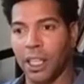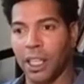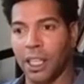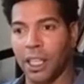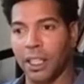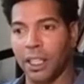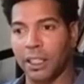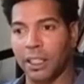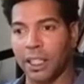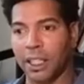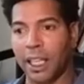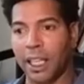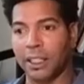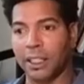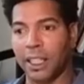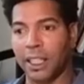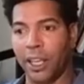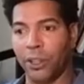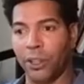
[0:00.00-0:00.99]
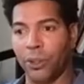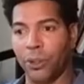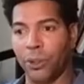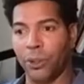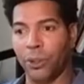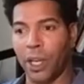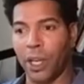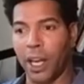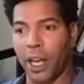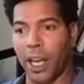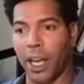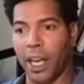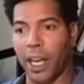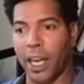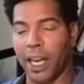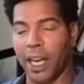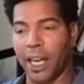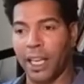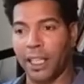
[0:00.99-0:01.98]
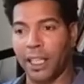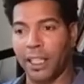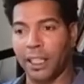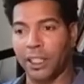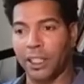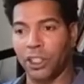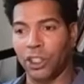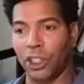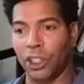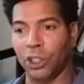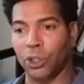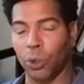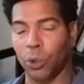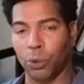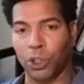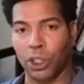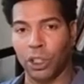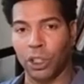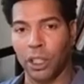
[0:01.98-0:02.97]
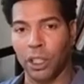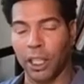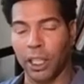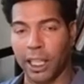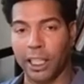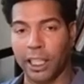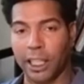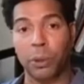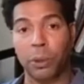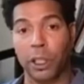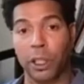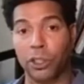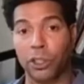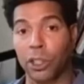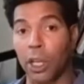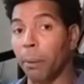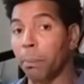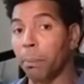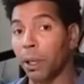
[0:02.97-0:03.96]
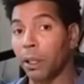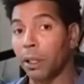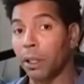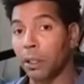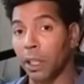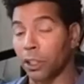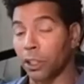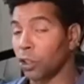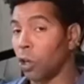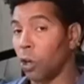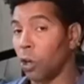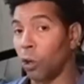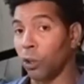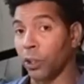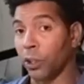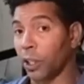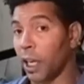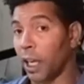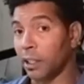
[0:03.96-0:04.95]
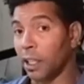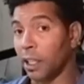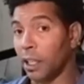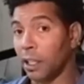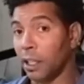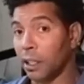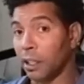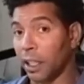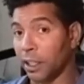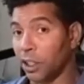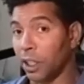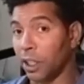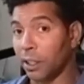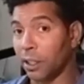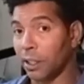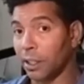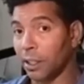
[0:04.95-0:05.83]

Sanseru, and Shisojin. And that's where they stop. That's all their kata. That's it.